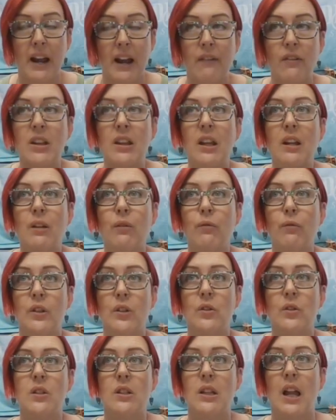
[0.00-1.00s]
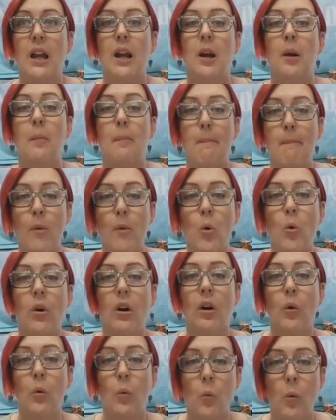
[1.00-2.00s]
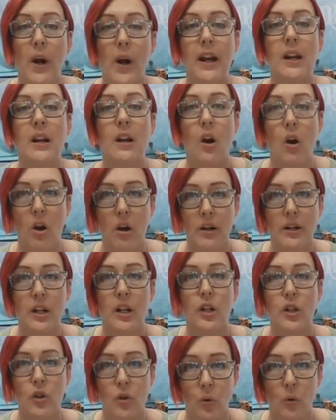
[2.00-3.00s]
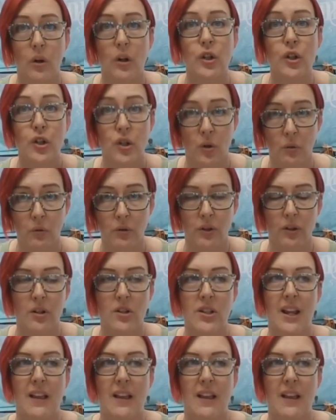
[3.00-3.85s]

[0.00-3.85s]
Everything feels like more weight on your shoulders.